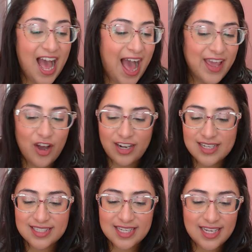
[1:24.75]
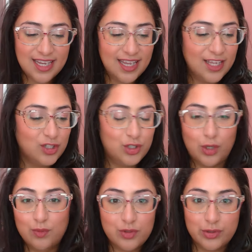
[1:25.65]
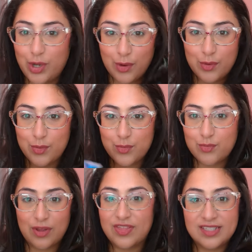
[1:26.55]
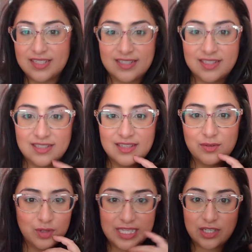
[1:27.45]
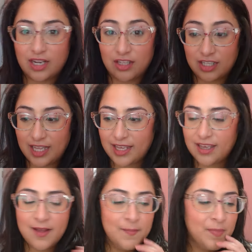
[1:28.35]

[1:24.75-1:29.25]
I honestly don't know what this is gonna look like.